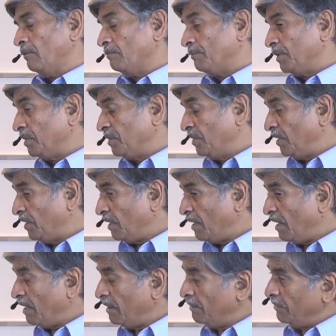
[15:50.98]
But
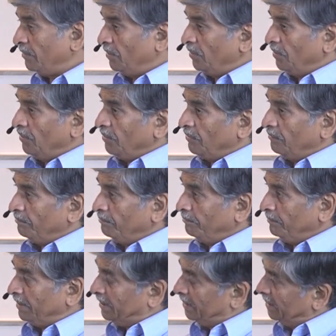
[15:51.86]
there are
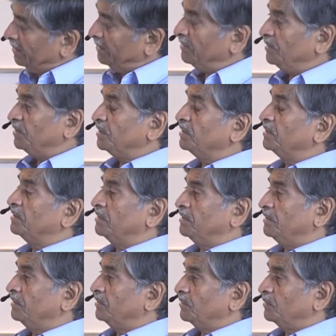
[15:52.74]
many
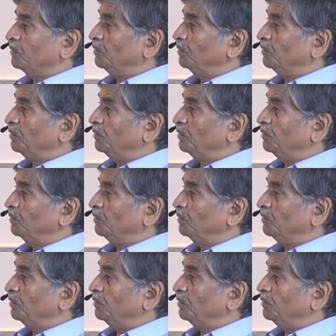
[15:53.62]
diseases